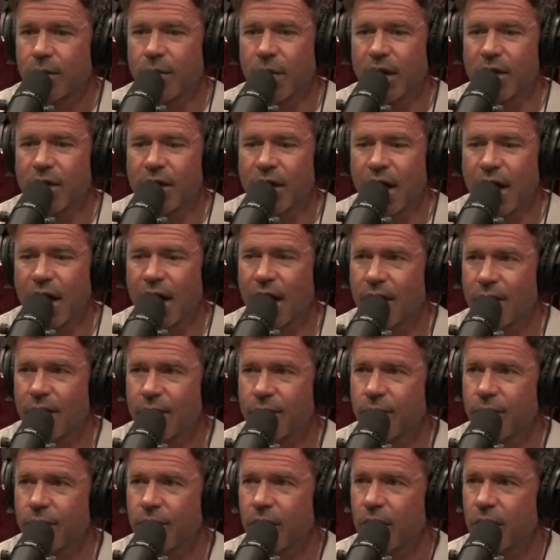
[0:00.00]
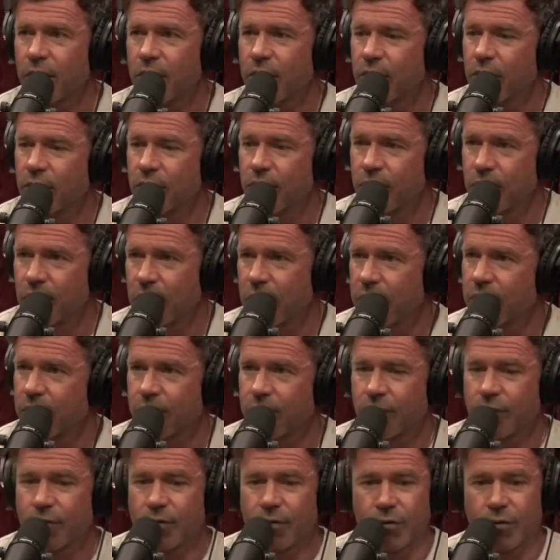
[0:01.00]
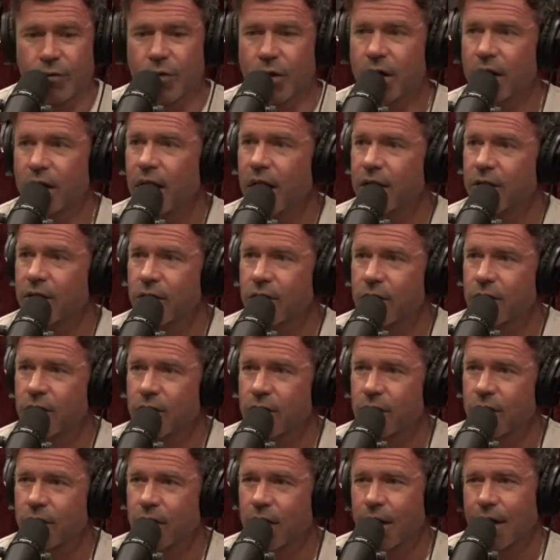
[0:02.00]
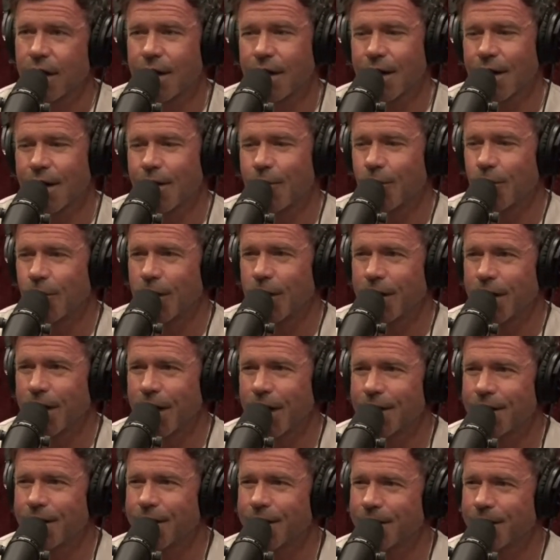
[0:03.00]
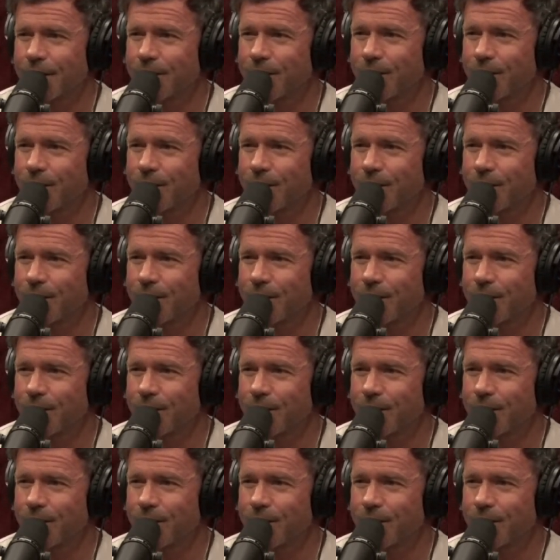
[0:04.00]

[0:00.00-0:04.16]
but they have their free elections and they got one candidate.